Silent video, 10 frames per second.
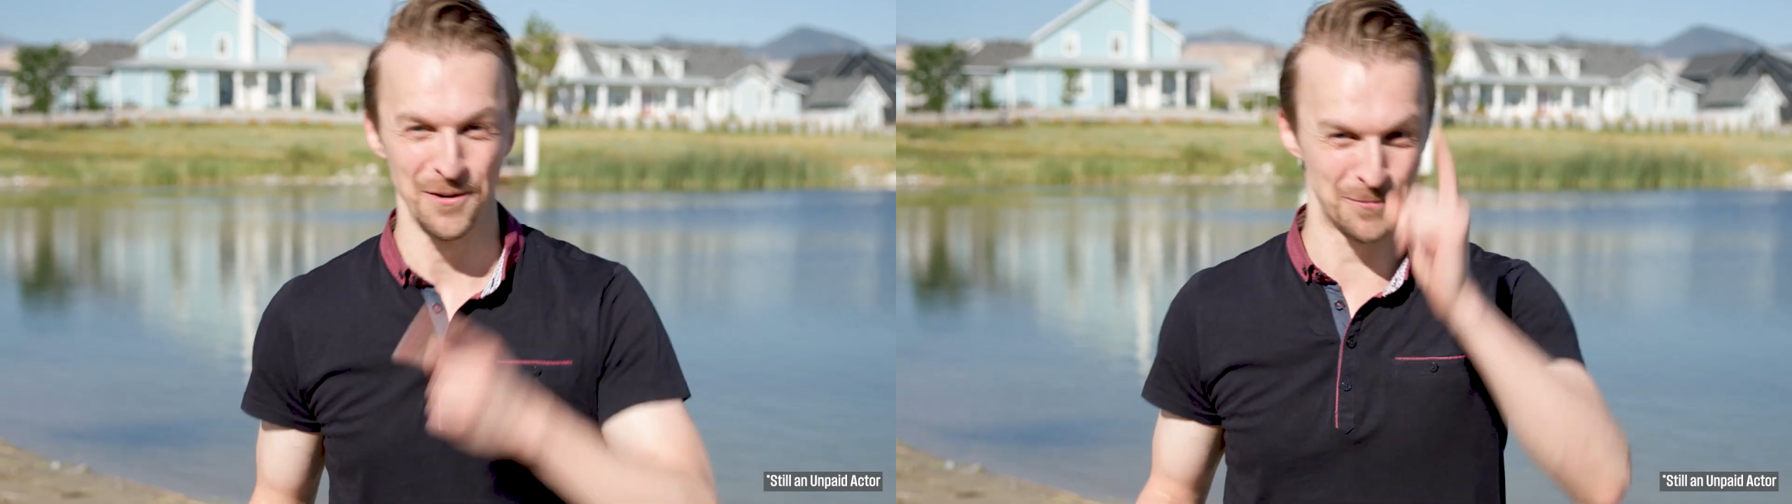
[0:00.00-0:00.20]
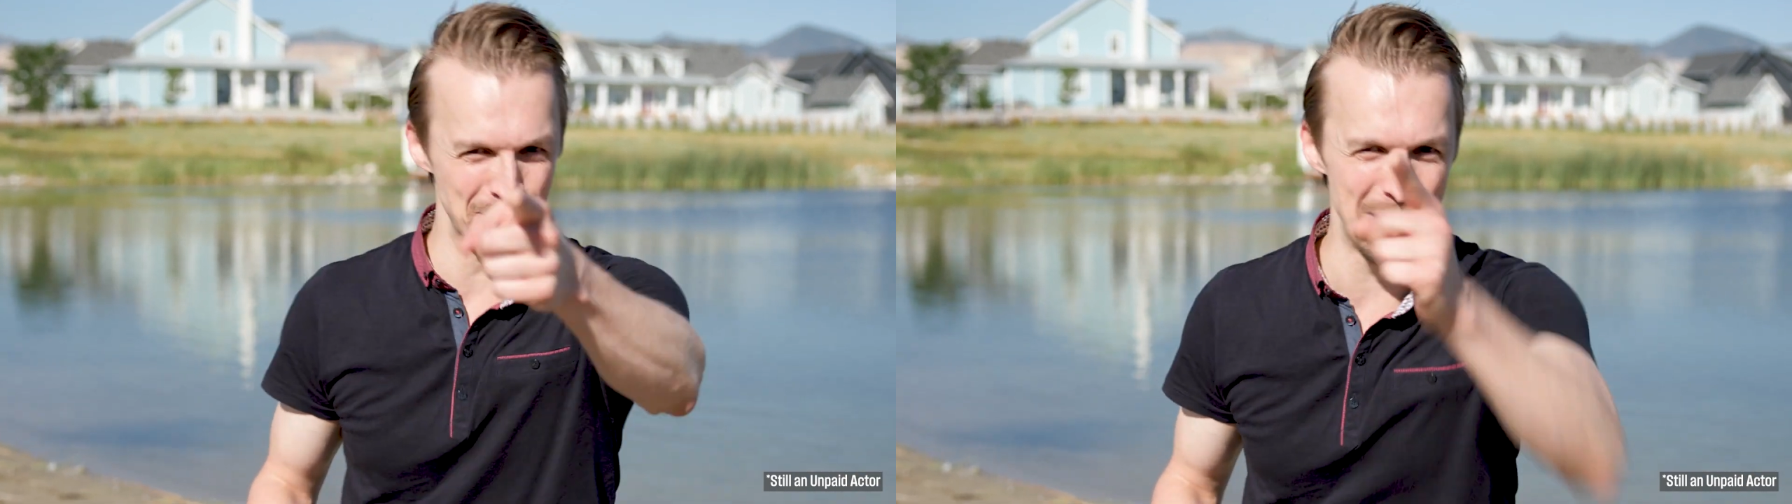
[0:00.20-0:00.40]

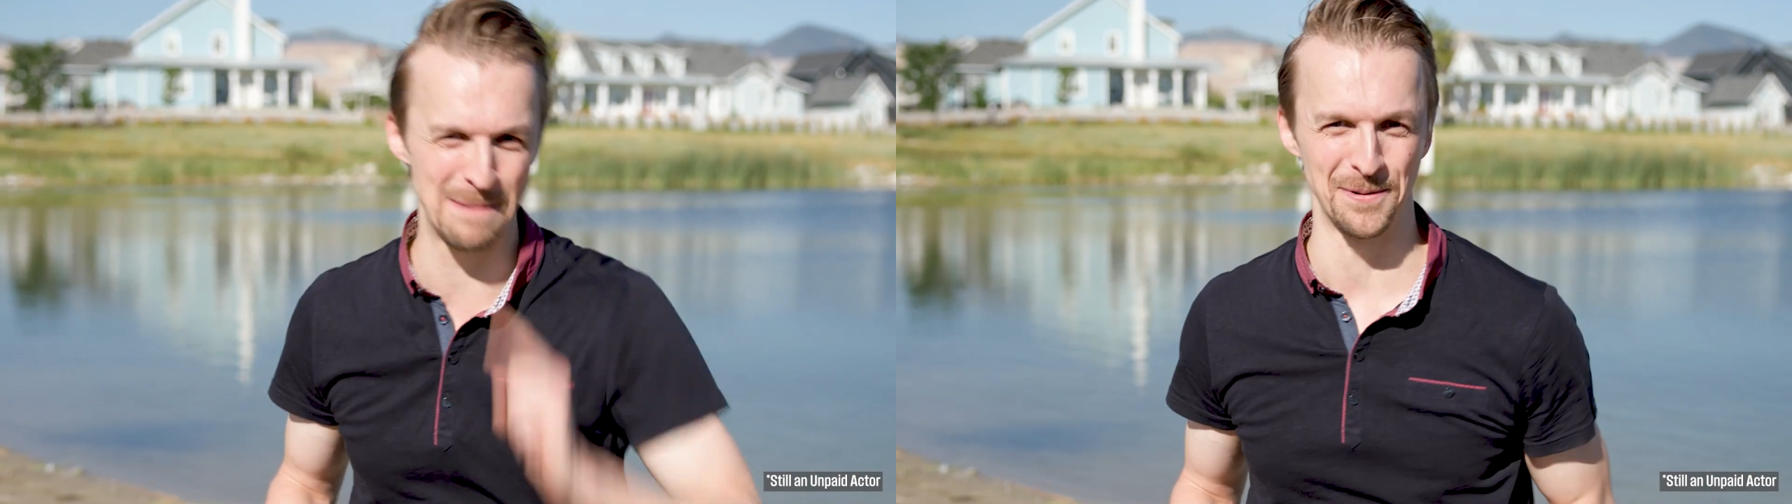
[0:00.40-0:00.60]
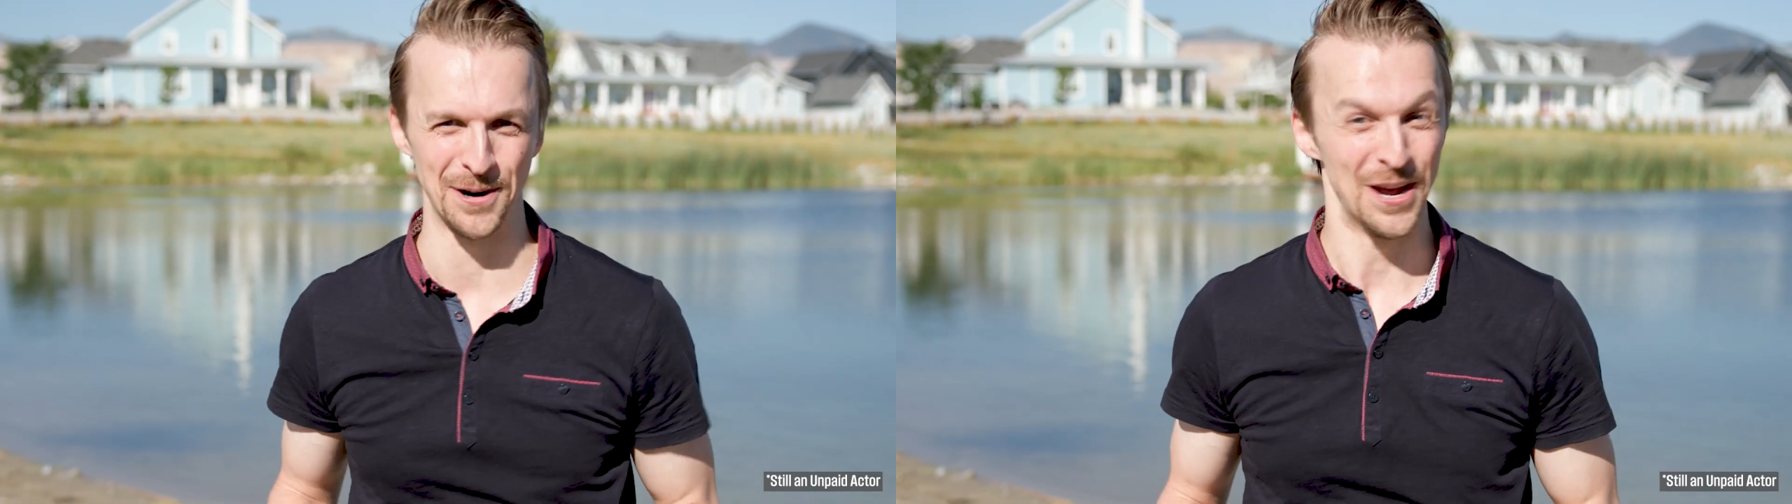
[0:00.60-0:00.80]

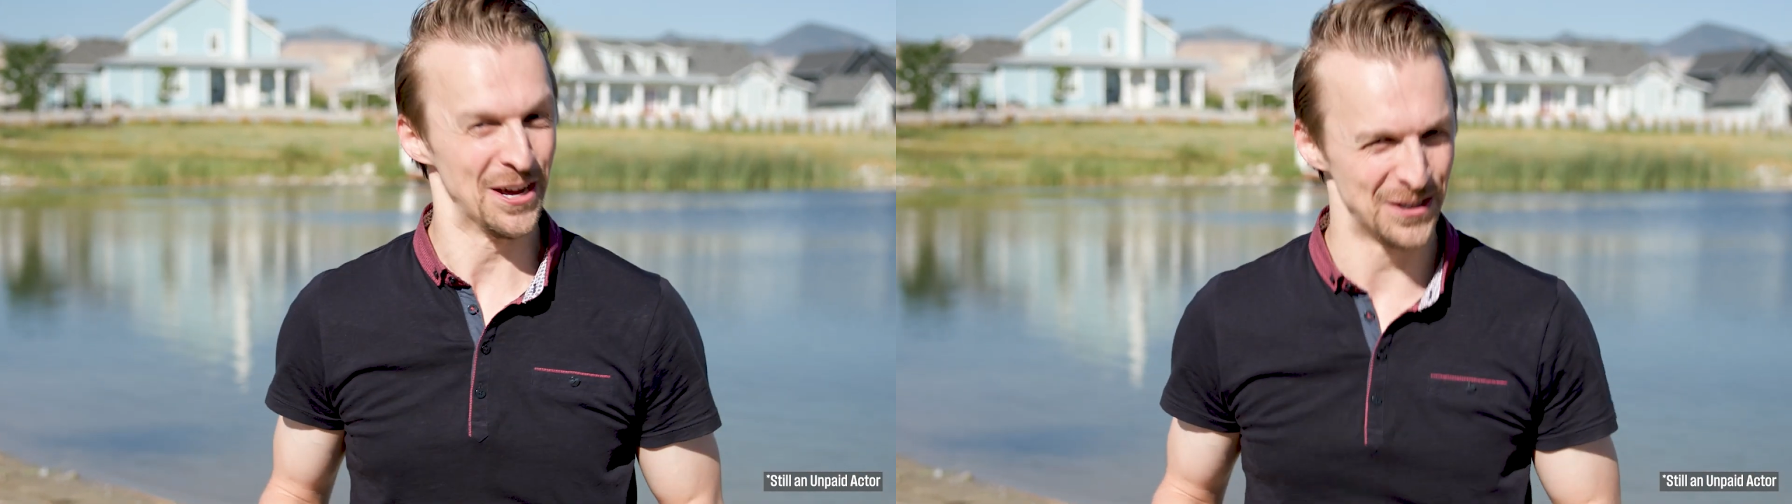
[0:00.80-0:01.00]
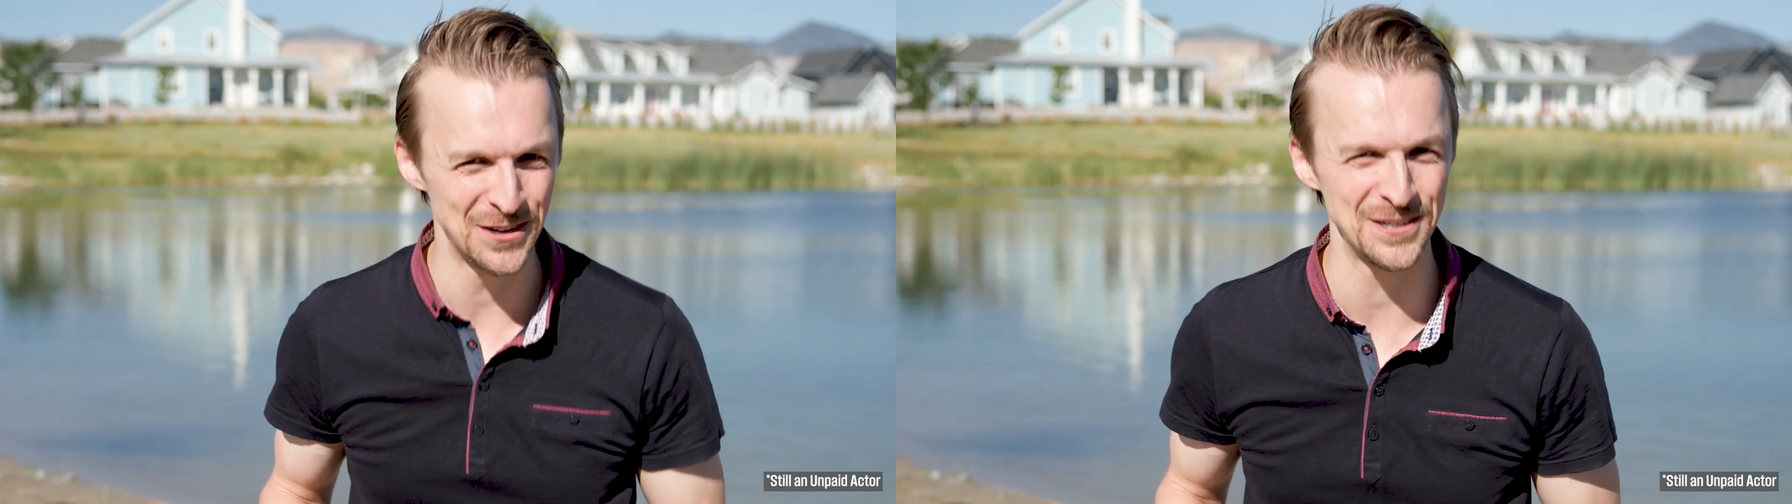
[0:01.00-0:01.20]
Remember,
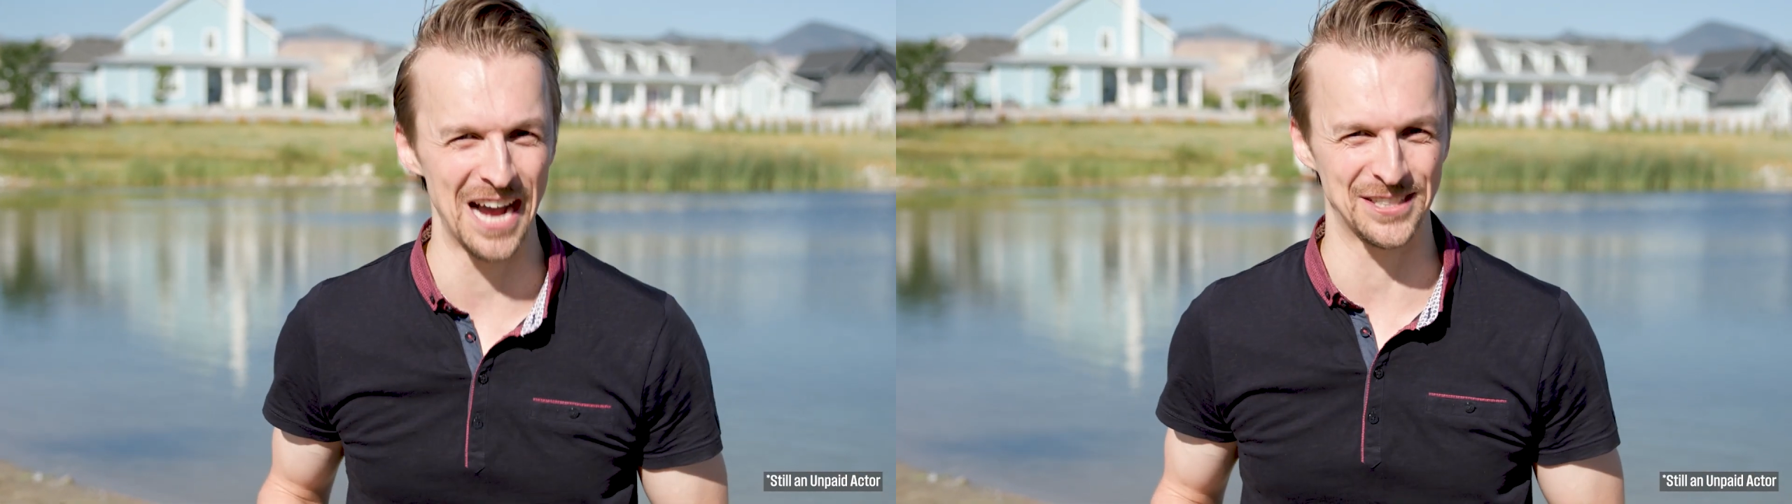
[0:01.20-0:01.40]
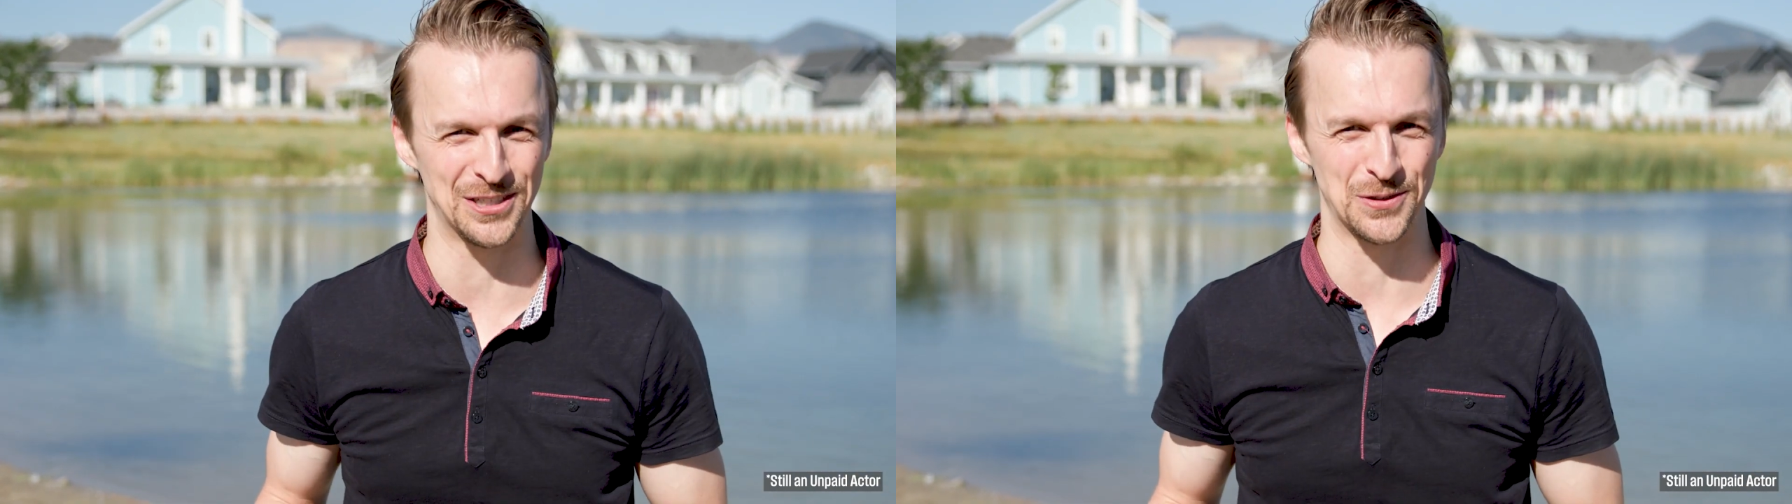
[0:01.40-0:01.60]
you're
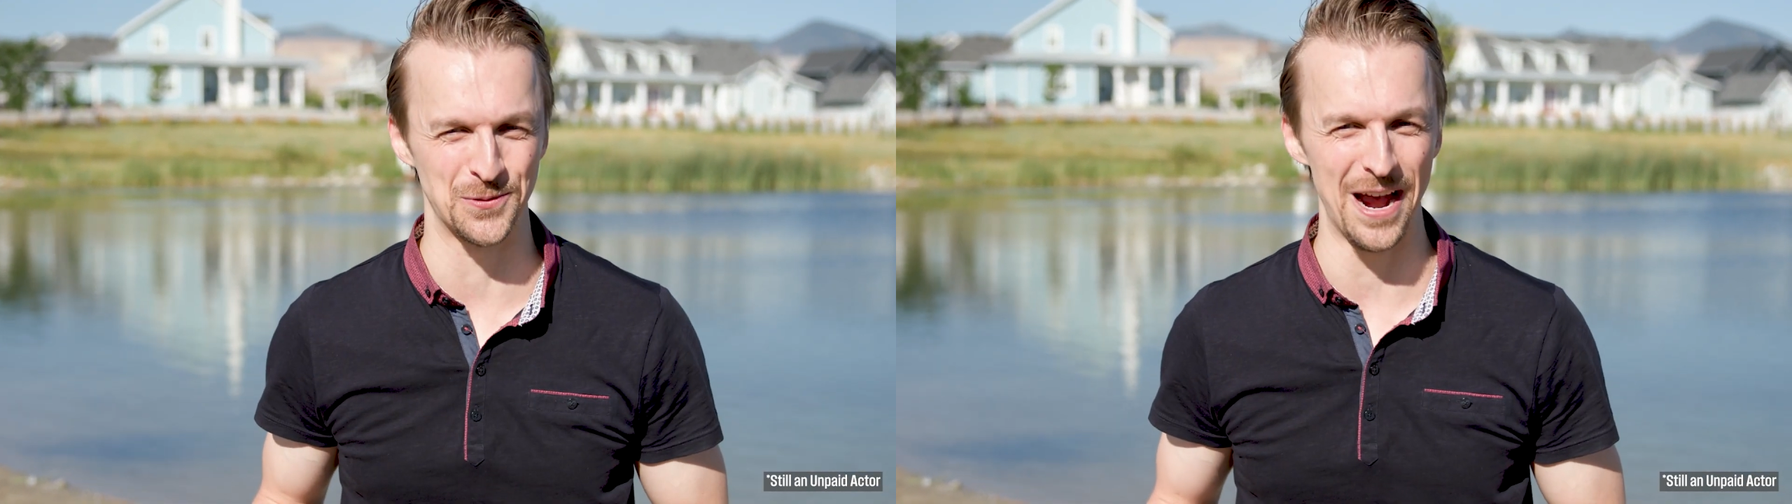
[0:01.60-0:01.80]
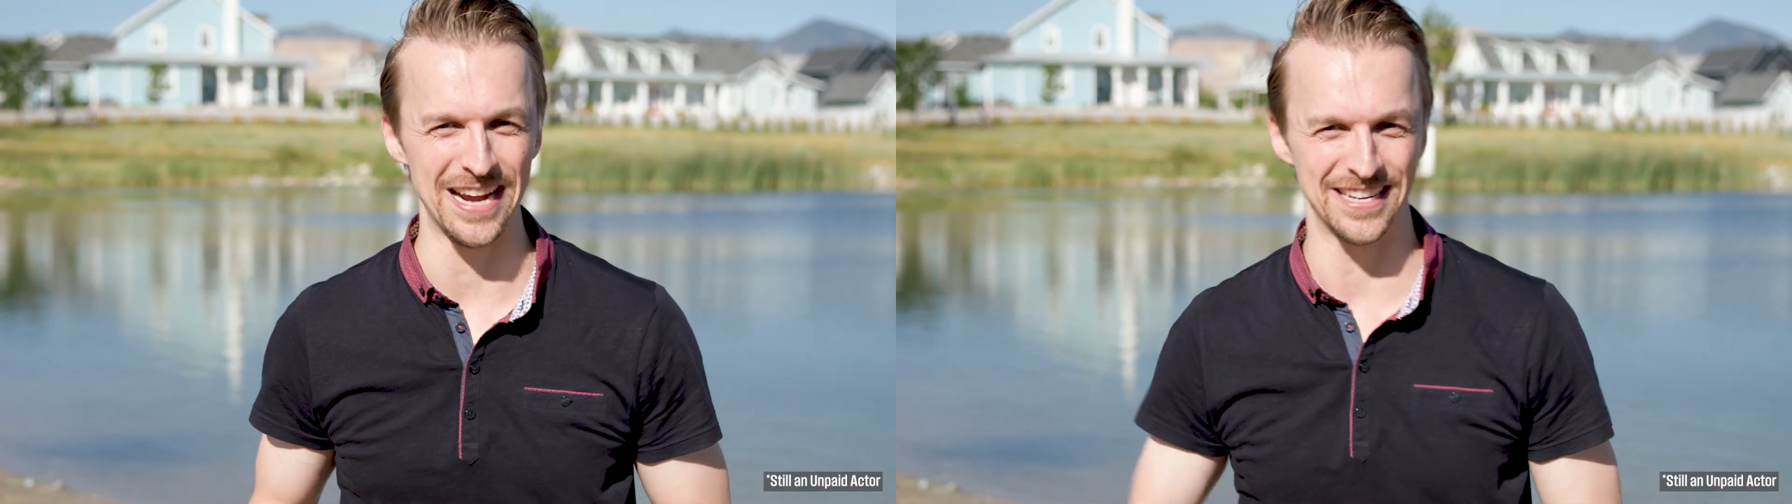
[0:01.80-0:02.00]
not just
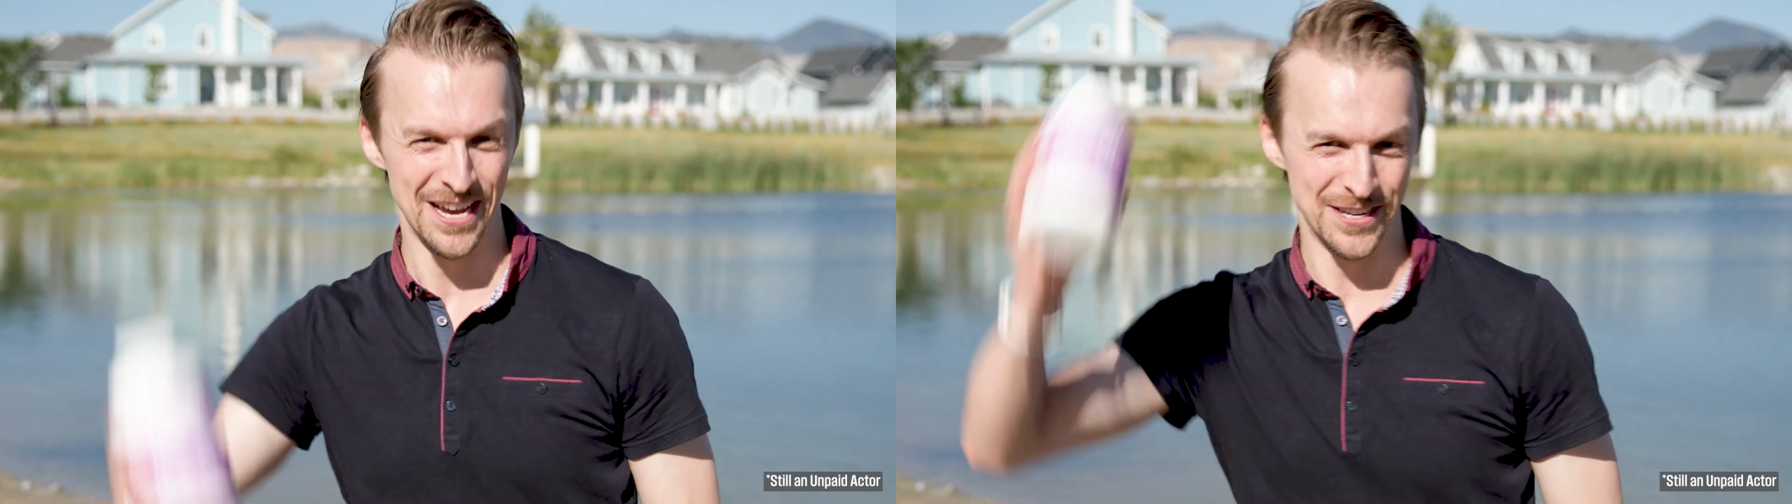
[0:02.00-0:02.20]
right,